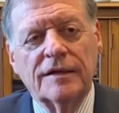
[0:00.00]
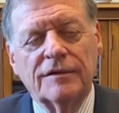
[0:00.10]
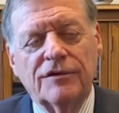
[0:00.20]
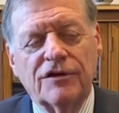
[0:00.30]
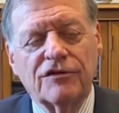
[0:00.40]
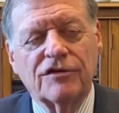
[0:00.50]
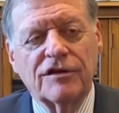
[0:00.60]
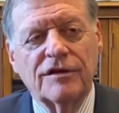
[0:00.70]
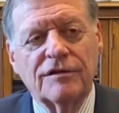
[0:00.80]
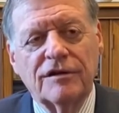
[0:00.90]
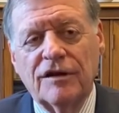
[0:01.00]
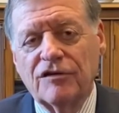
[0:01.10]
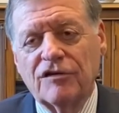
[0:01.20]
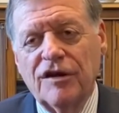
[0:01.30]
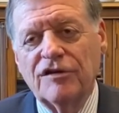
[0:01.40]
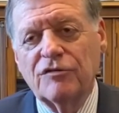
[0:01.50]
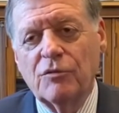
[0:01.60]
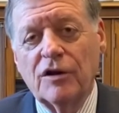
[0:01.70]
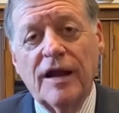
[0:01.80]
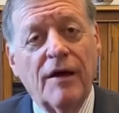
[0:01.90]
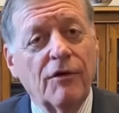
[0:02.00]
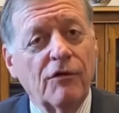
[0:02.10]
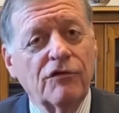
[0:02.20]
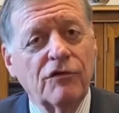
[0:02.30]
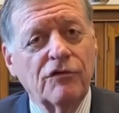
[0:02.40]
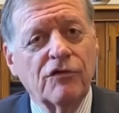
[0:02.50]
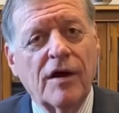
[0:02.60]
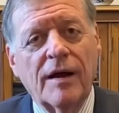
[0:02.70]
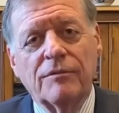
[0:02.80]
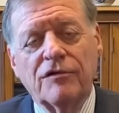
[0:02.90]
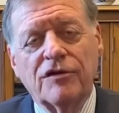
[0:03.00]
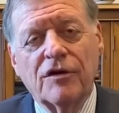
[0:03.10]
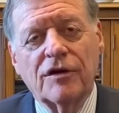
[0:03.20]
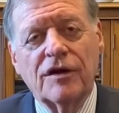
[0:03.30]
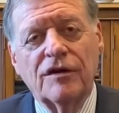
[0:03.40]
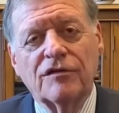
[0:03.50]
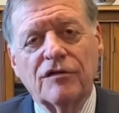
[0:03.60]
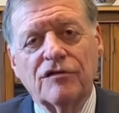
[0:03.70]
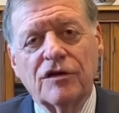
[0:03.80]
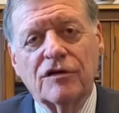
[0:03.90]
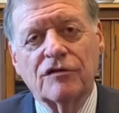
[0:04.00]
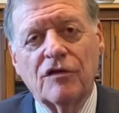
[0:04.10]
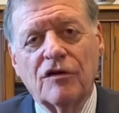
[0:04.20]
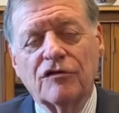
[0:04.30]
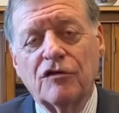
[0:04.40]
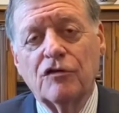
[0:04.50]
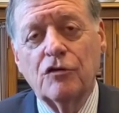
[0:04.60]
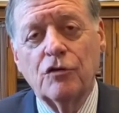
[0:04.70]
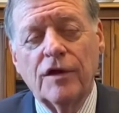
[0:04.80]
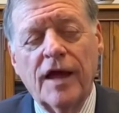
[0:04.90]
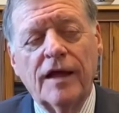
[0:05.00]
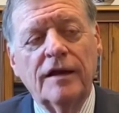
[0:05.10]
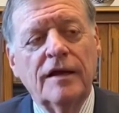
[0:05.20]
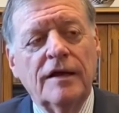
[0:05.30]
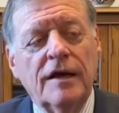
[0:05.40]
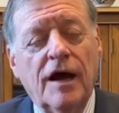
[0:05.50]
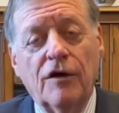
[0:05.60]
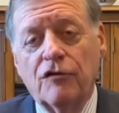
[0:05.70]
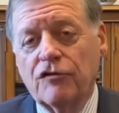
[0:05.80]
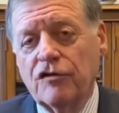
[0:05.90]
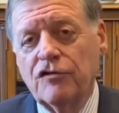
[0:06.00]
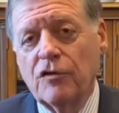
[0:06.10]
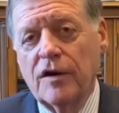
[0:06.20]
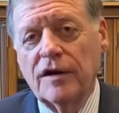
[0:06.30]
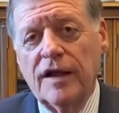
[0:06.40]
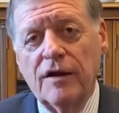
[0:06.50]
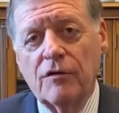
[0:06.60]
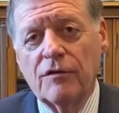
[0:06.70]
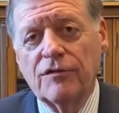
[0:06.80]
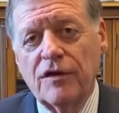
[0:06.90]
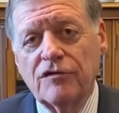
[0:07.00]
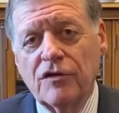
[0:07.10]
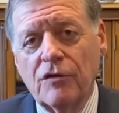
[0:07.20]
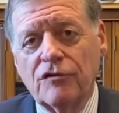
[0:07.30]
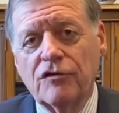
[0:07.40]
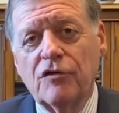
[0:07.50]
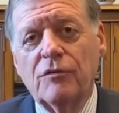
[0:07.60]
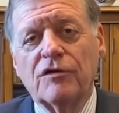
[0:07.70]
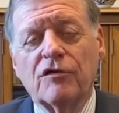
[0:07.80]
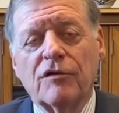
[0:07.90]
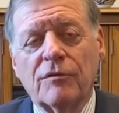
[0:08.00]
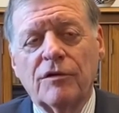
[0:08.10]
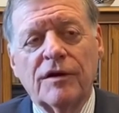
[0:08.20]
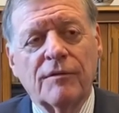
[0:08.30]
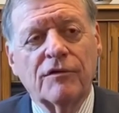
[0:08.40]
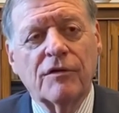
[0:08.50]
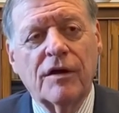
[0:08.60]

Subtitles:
This legislation would allow those two tribes, the Cherokees and the Chickasaws, to do that. Others could join later if they chose to. We certainly would never try to